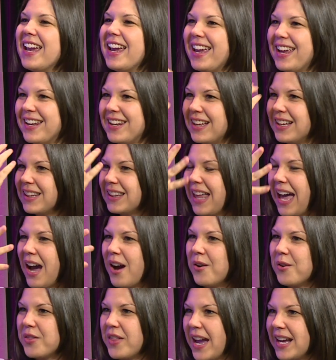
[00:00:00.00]
and
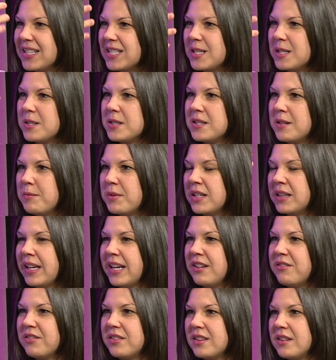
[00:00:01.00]
allow that to
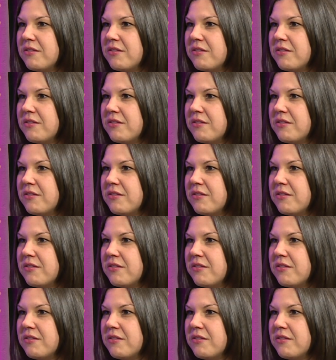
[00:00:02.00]
stimulate